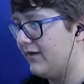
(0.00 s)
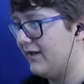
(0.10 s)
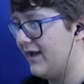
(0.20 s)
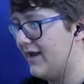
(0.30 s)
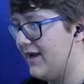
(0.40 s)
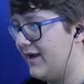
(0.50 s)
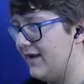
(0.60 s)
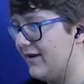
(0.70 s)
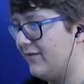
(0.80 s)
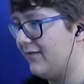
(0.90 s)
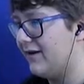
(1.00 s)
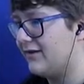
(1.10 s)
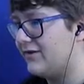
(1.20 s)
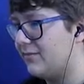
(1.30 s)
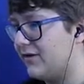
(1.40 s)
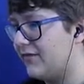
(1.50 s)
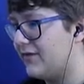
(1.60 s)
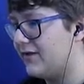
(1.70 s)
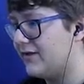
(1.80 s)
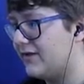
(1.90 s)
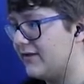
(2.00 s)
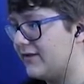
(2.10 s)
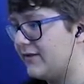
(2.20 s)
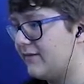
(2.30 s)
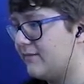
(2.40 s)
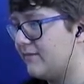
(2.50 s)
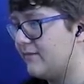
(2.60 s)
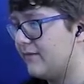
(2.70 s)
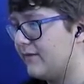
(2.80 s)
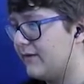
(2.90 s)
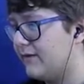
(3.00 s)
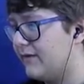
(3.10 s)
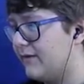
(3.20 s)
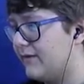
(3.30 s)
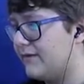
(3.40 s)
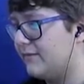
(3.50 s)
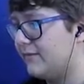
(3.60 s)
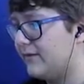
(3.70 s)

Yeah, I got a wrench, motherfuckers. Awesome.